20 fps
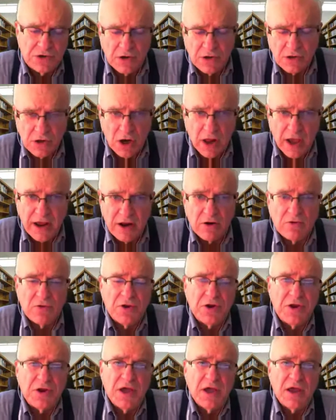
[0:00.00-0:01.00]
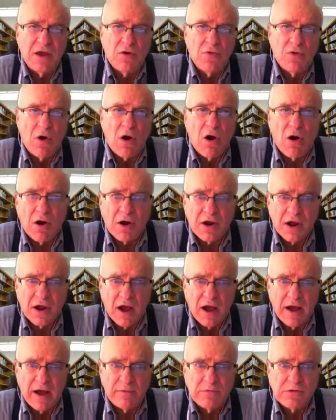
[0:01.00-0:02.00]
us later in the day on the
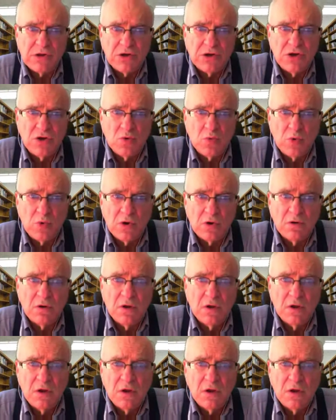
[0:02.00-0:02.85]
archives that you will